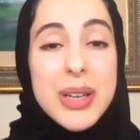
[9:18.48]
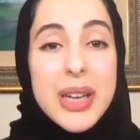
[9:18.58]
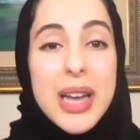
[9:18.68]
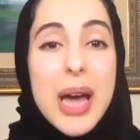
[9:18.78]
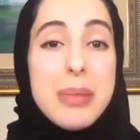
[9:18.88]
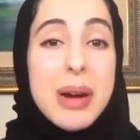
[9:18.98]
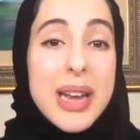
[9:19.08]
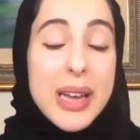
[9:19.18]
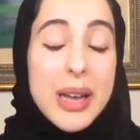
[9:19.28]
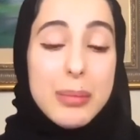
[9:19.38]
And
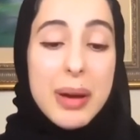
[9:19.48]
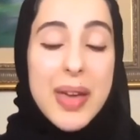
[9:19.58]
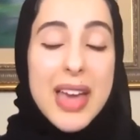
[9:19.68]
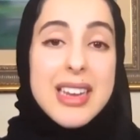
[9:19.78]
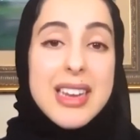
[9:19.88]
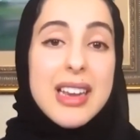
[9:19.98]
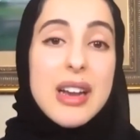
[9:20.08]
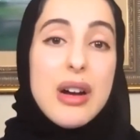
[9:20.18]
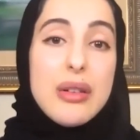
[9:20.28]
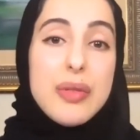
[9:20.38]
by the ending
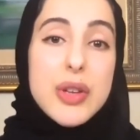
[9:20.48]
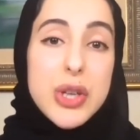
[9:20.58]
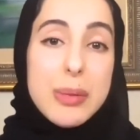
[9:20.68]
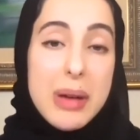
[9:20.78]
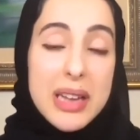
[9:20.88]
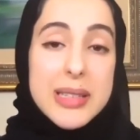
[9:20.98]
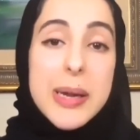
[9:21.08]
of the Shabbat,